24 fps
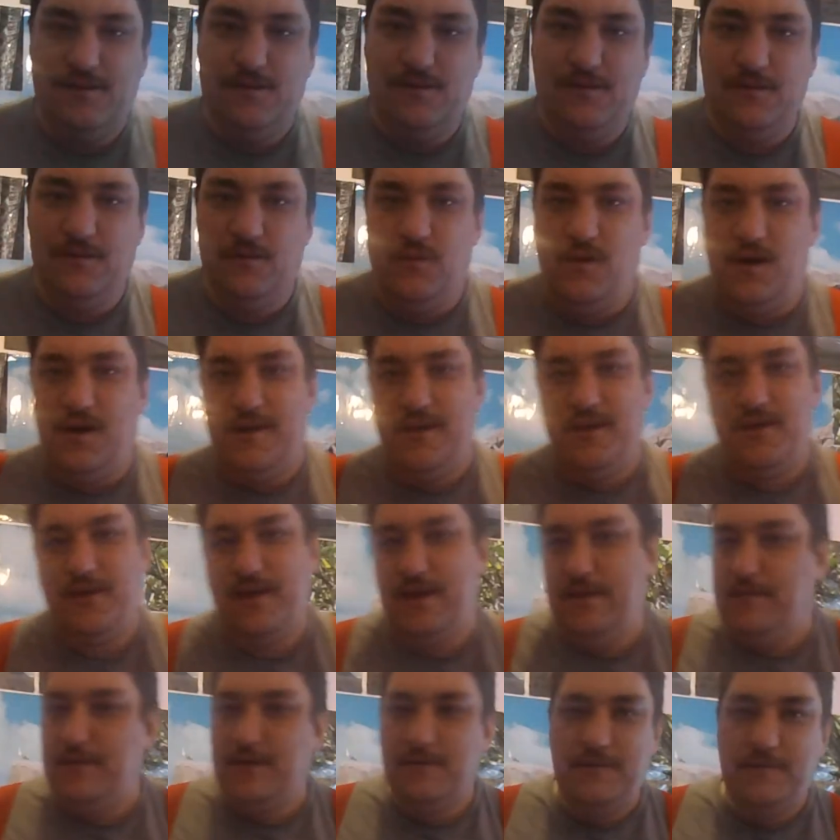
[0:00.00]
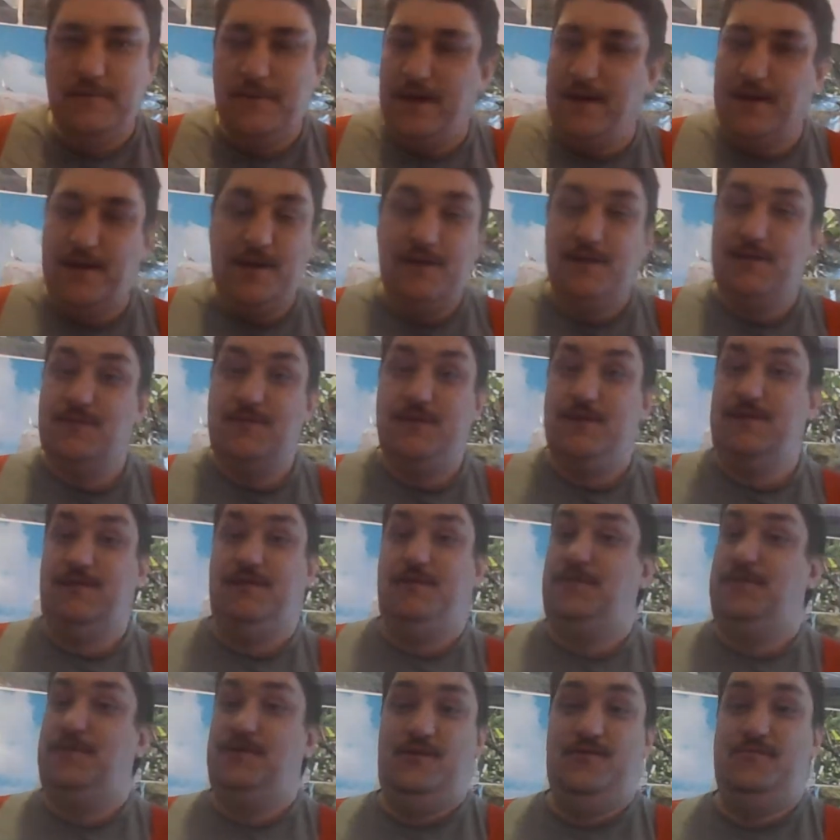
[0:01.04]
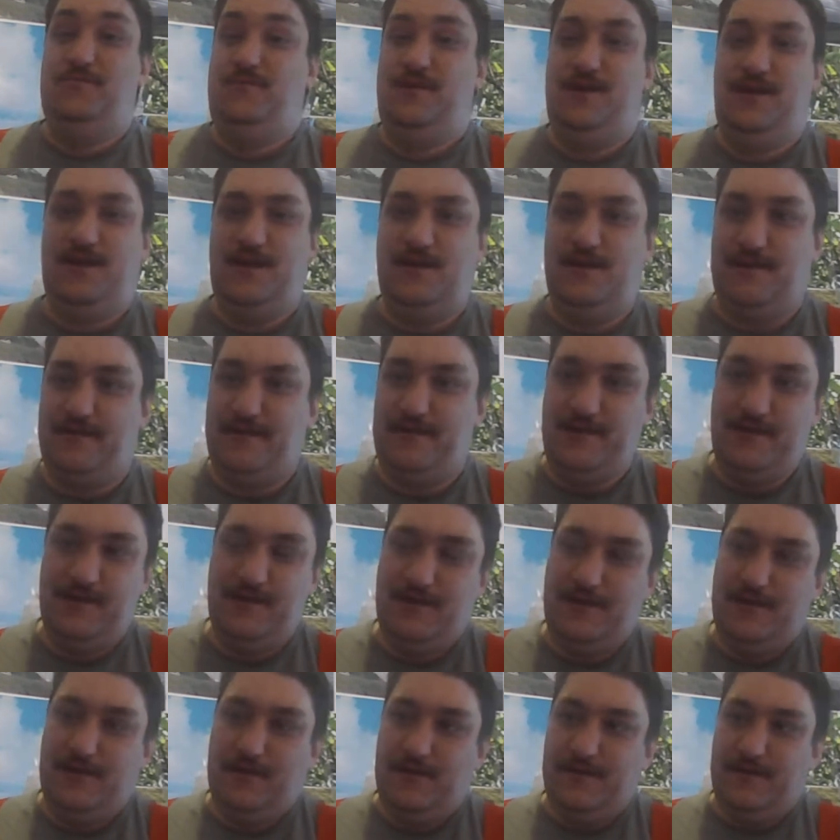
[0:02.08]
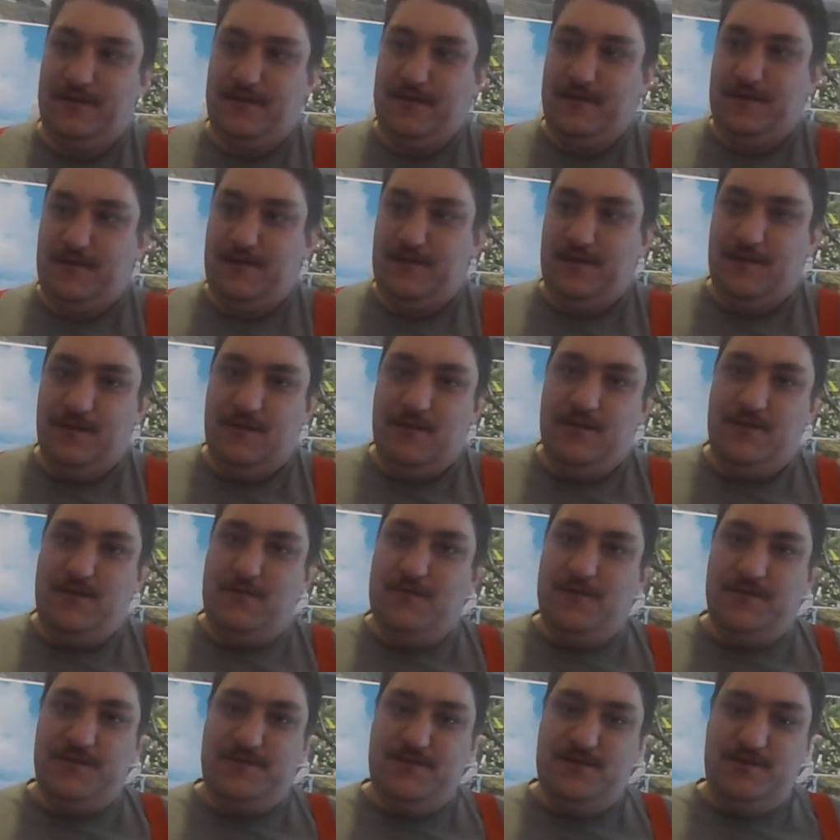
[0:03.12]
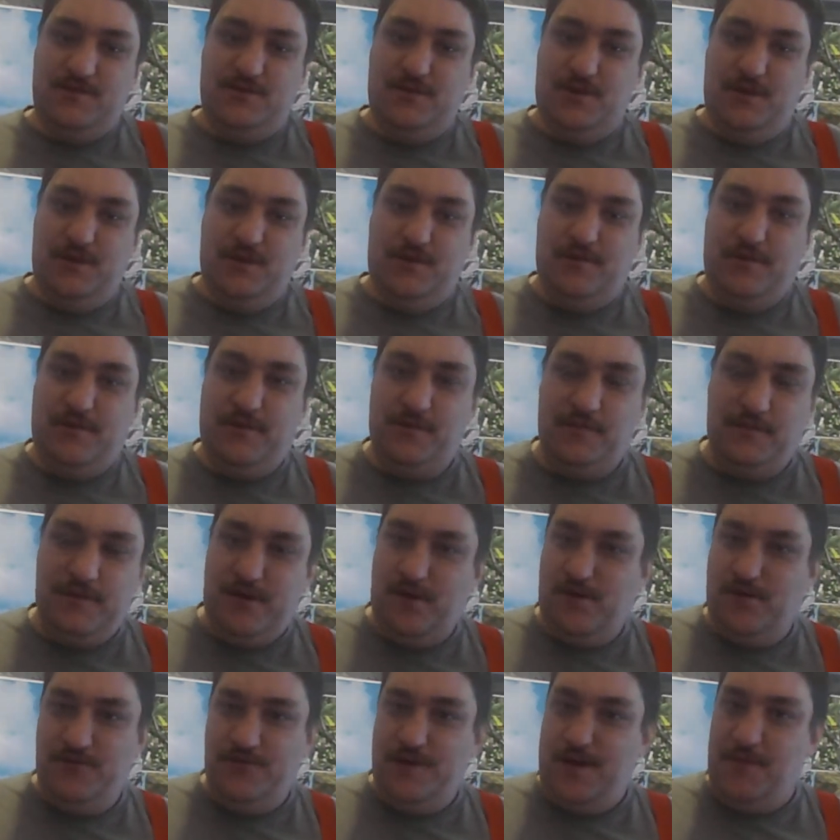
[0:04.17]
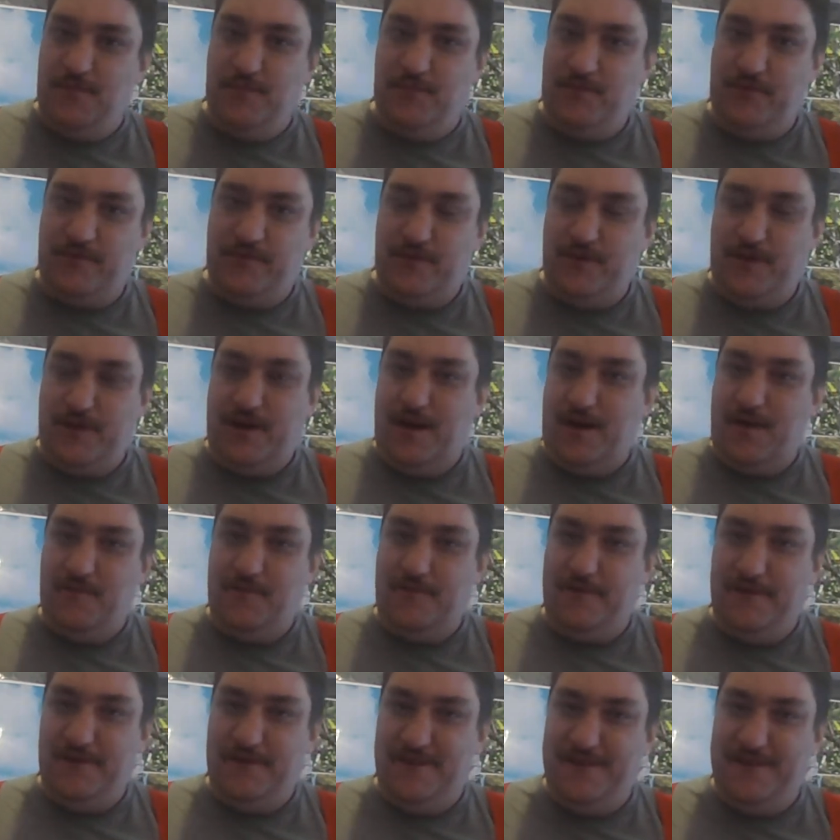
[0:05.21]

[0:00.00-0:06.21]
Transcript: why you keep coming back each week is beyond me, because you must enjoy somebody who rambles to a camera.